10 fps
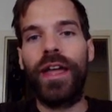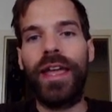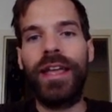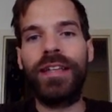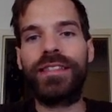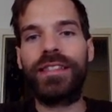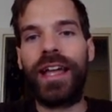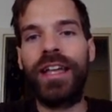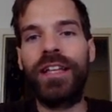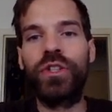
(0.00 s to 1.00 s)
is I
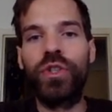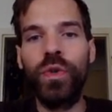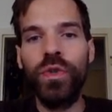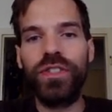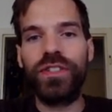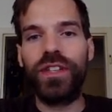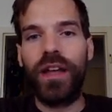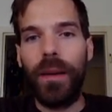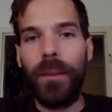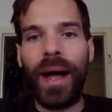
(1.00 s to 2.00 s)
can use
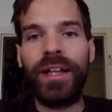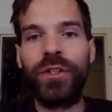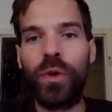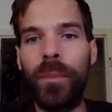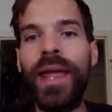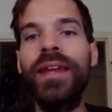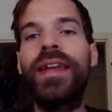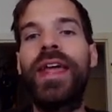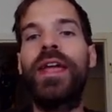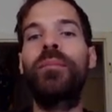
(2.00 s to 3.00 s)
my domain
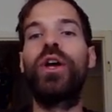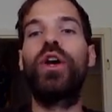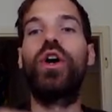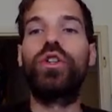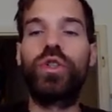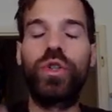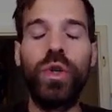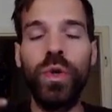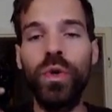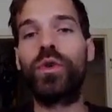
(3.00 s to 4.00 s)
name
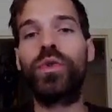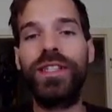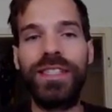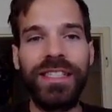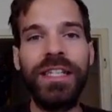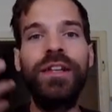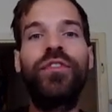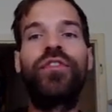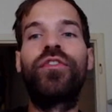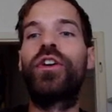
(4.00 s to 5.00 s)
to
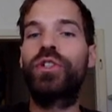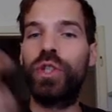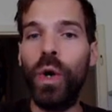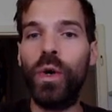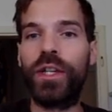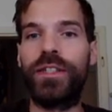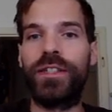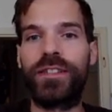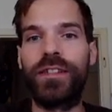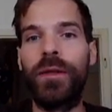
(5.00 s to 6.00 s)
receive tokens.